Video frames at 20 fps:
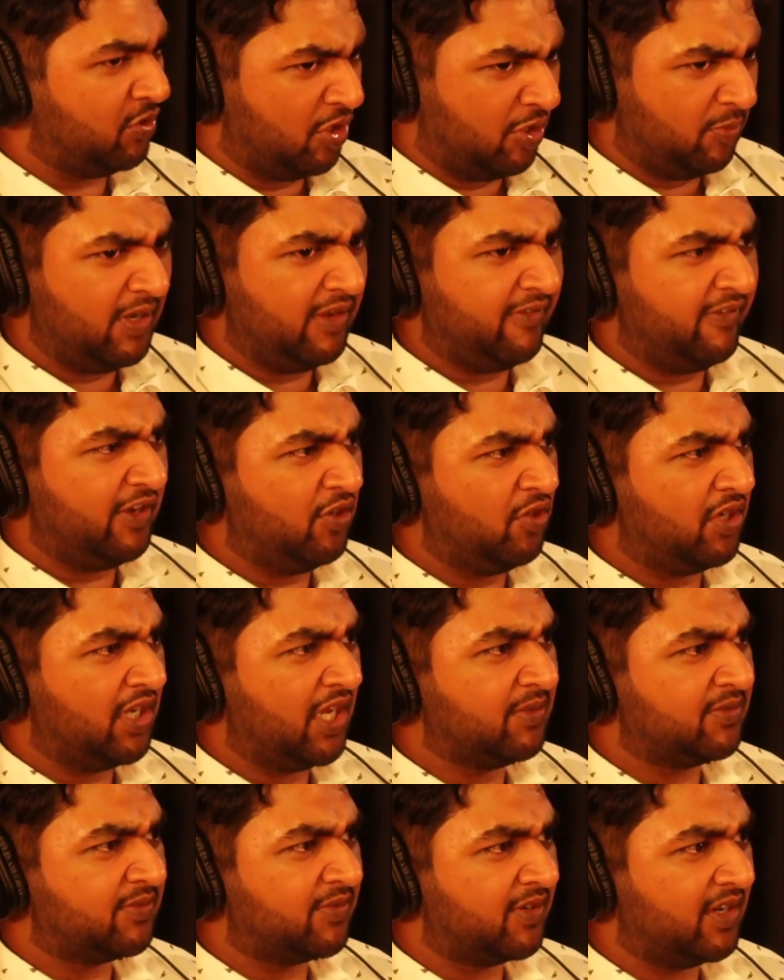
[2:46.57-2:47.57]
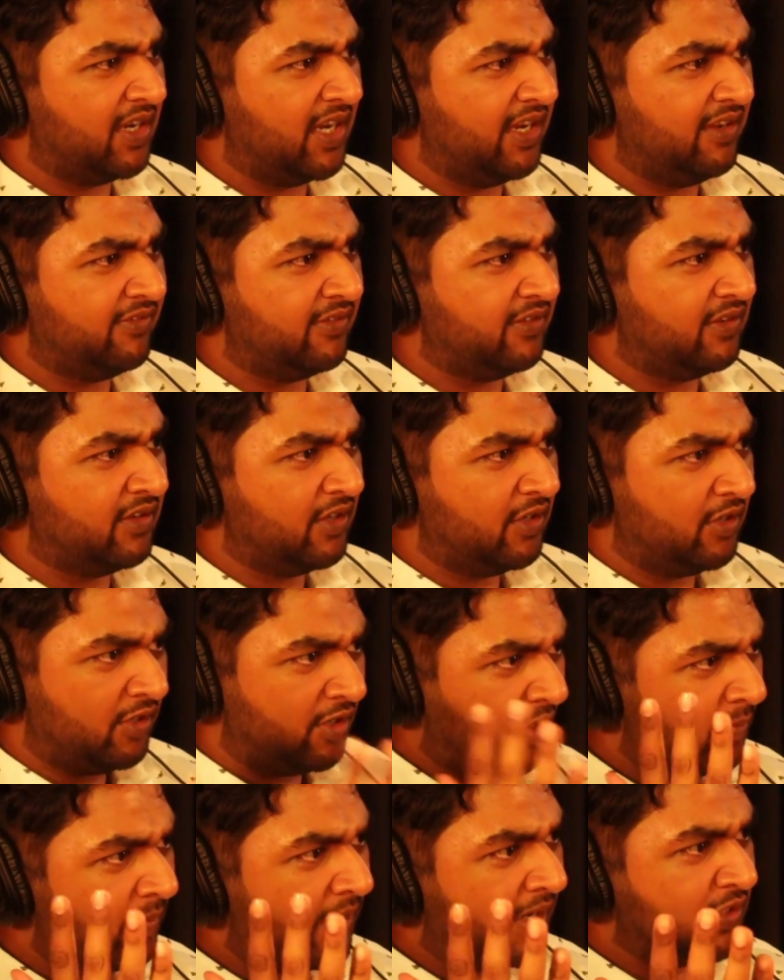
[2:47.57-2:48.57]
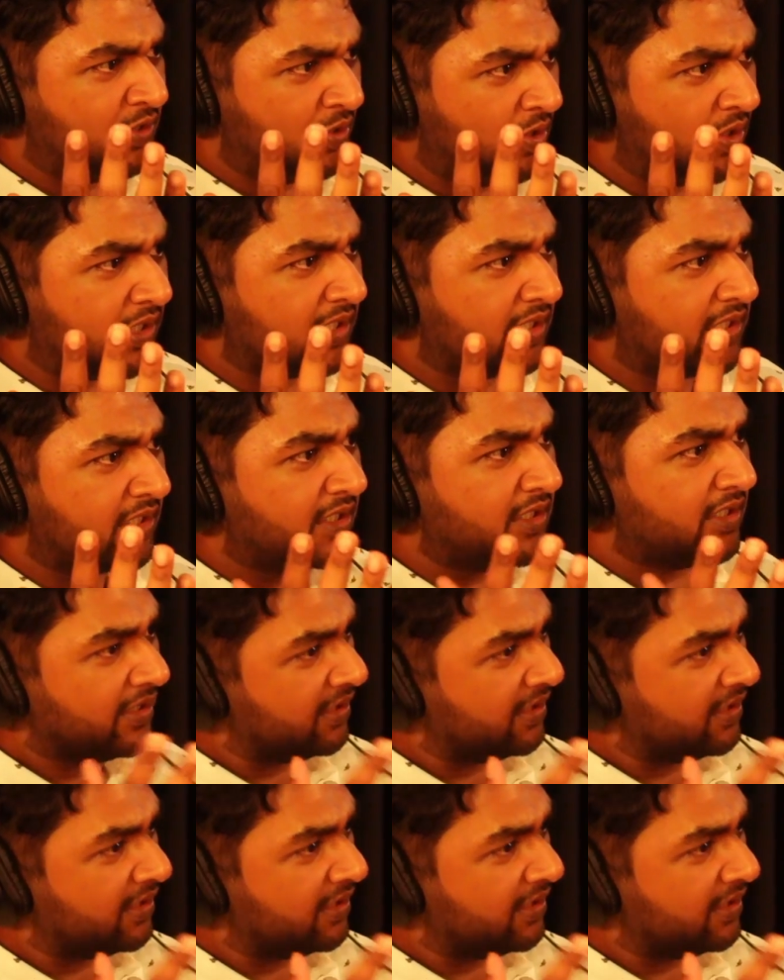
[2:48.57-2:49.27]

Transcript: Yeah. You want to play video games for a life? You're a bloody joker.